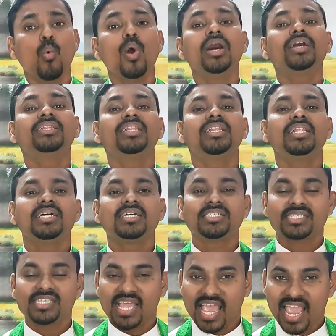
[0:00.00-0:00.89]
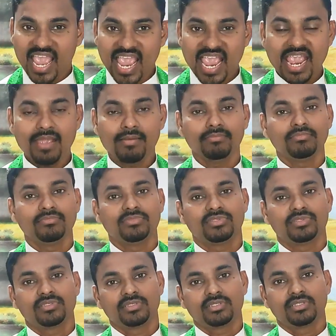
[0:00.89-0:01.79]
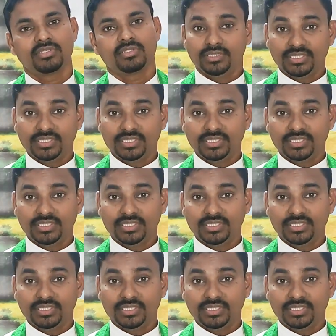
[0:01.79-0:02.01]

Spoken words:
worthless aims.